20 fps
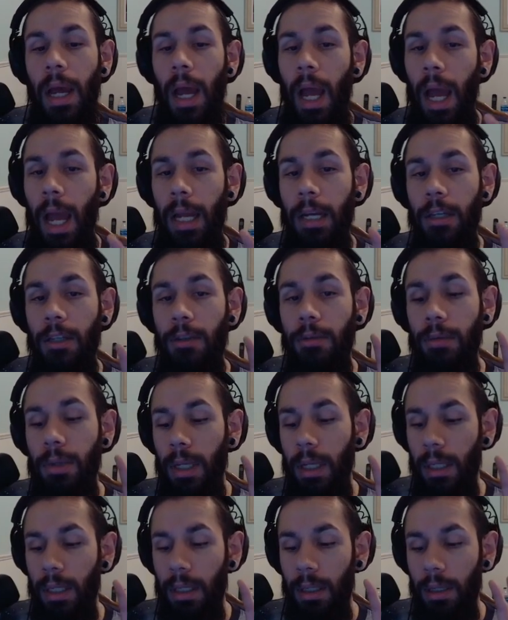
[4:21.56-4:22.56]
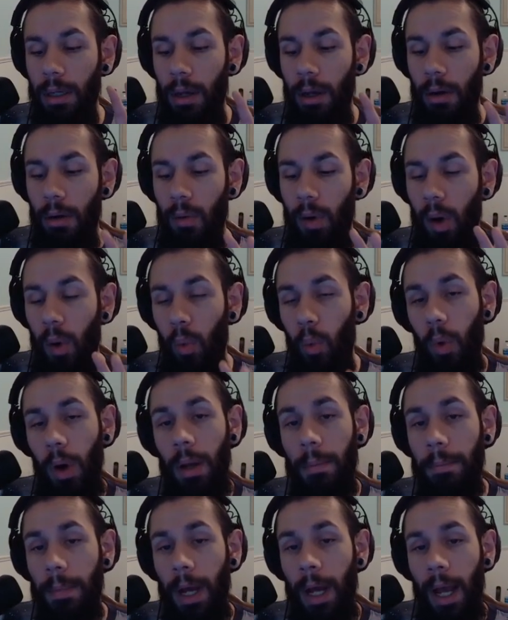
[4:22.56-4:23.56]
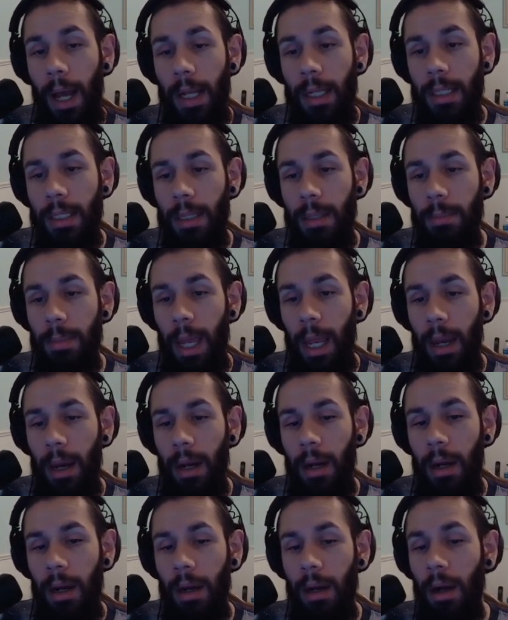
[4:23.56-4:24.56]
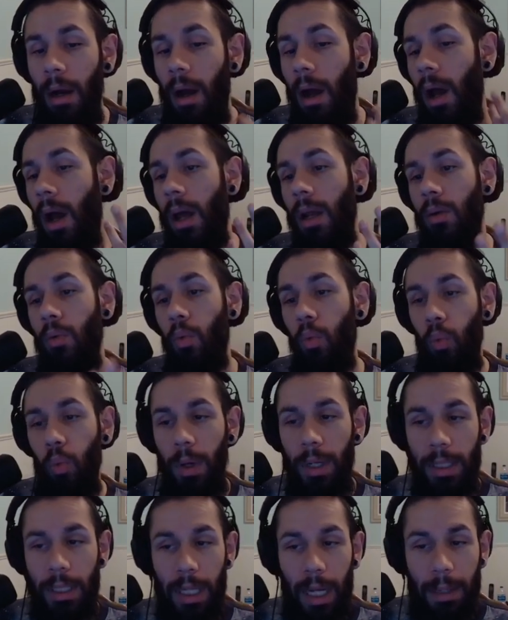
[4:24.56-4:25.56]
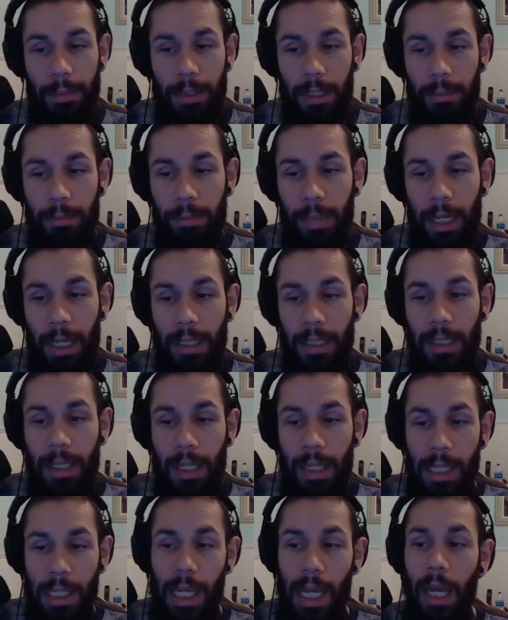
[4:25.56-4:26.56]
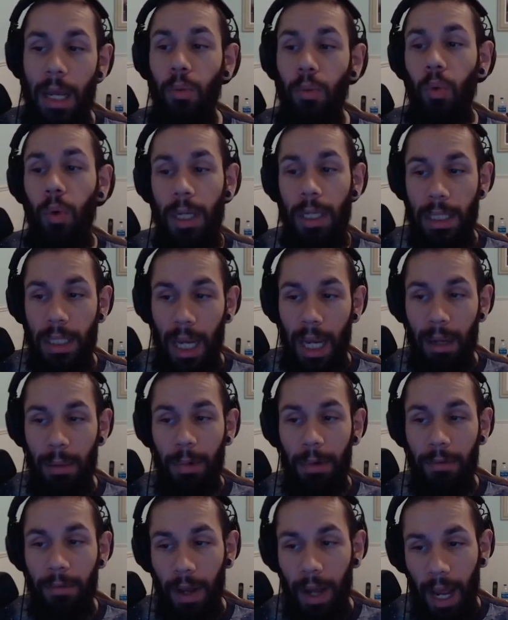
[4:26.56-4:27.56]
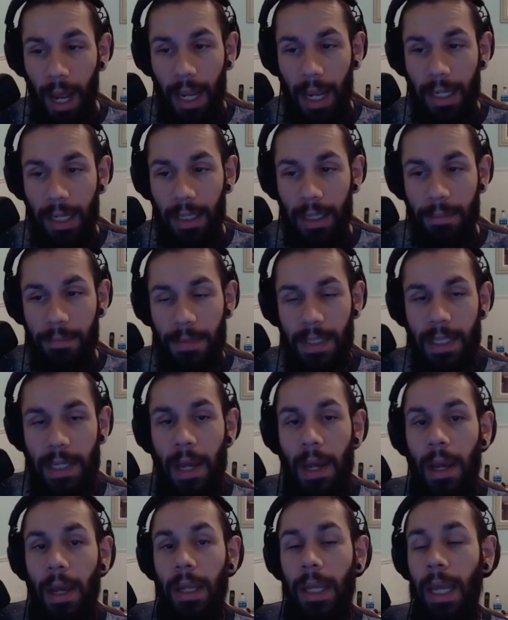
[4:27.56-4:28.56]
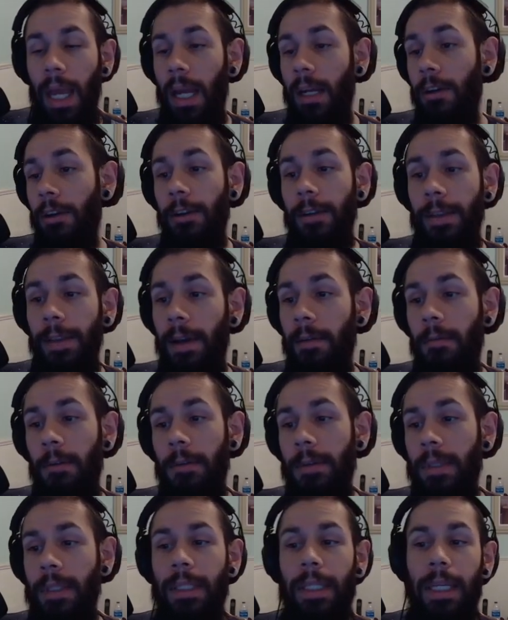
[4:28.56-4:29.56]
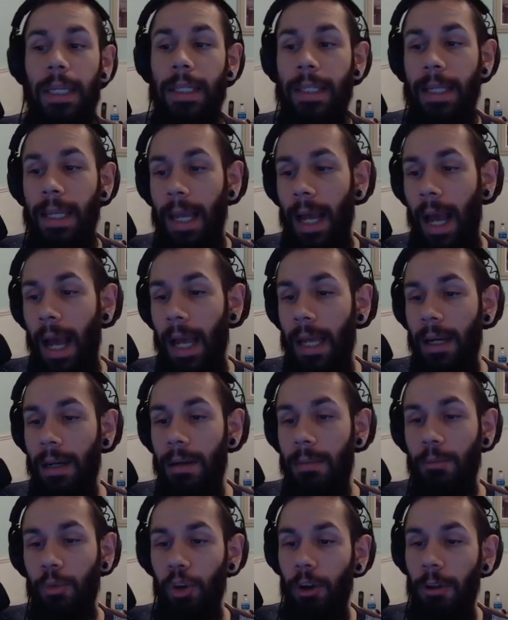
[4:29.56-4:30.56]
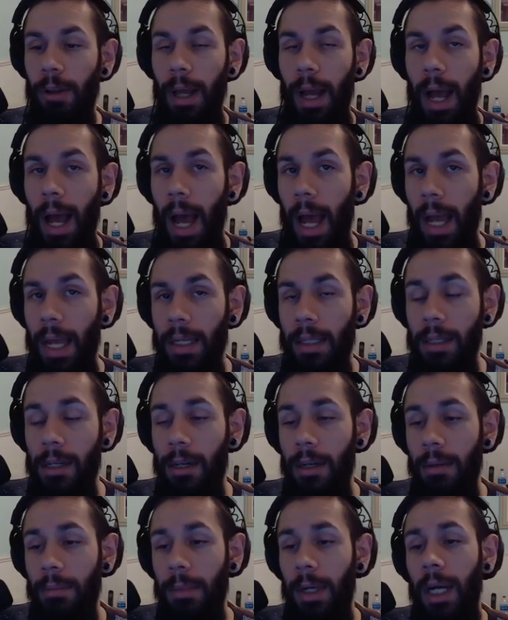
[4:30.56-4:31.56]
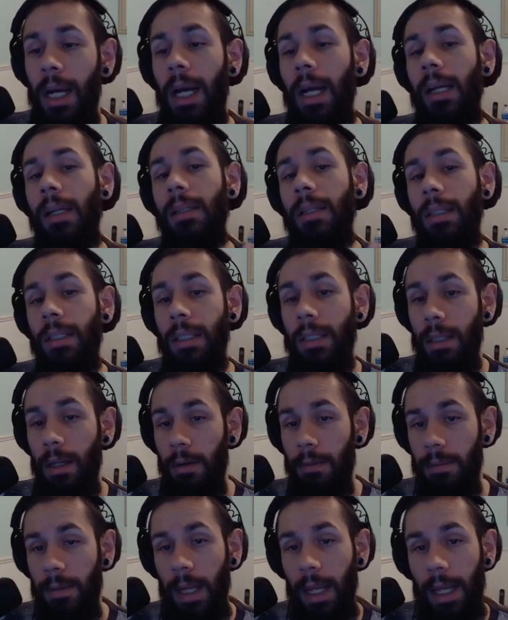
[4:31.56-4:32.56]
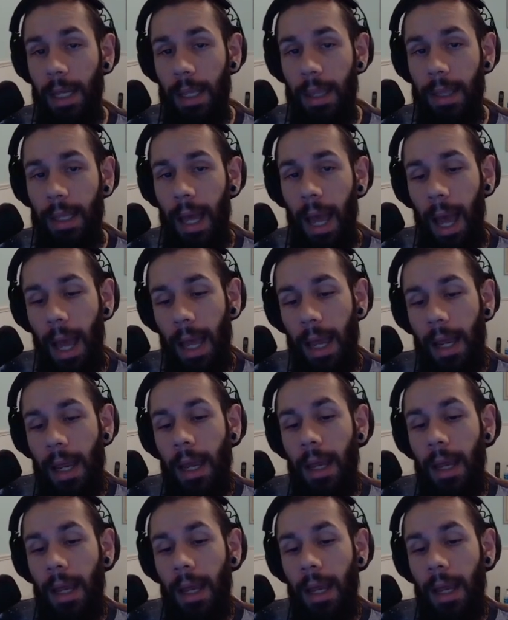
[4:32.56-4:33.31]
and you need to know what mods appear on what types of bases and what type of items. Can your level 60 item roll a high tier mod? Stuff like that.